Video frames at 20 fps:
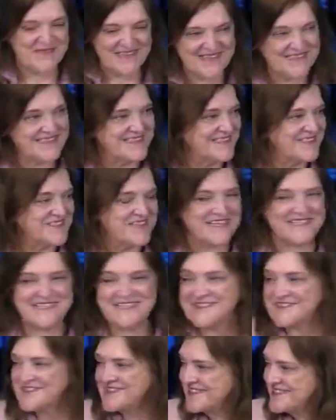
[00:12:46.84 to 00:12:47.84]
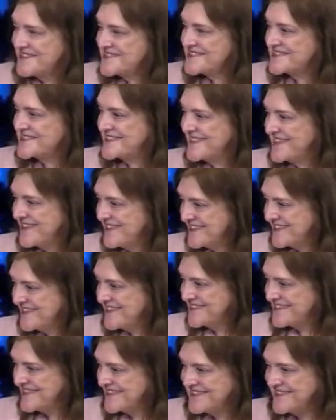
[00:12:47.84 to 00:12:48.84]
and chatting to us. Ilani,
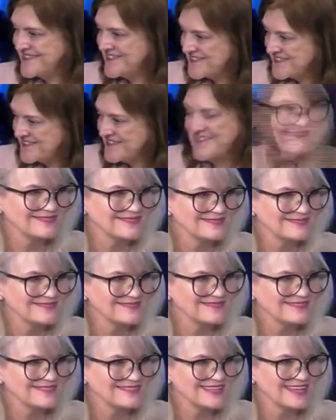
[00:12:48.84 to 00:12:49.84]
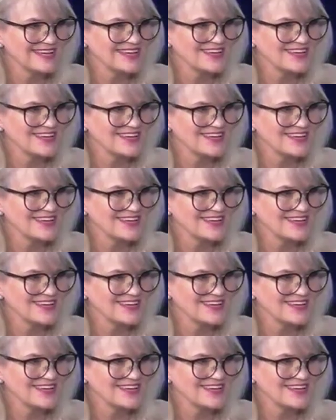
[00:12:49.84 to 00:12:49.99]
thank you. So my